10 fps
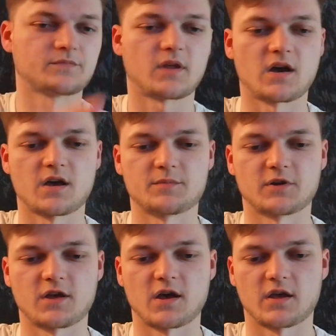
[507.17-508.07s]
I am your
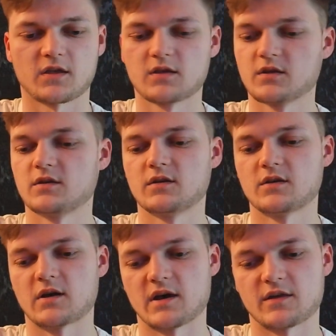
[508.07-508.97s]
guy.
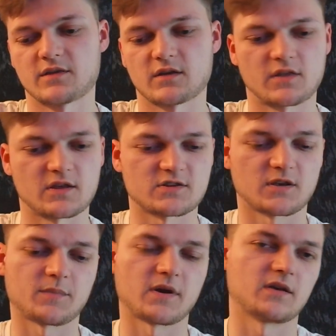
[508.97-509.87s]
I think that's
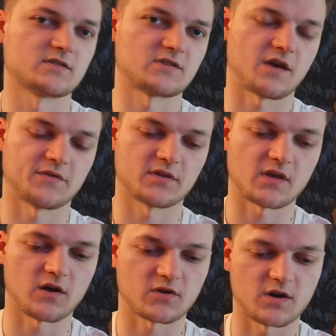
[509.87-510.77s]
like my 7th
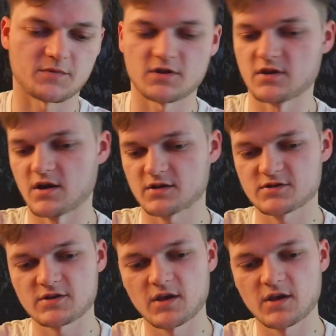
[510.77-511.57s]
Alcremie EX.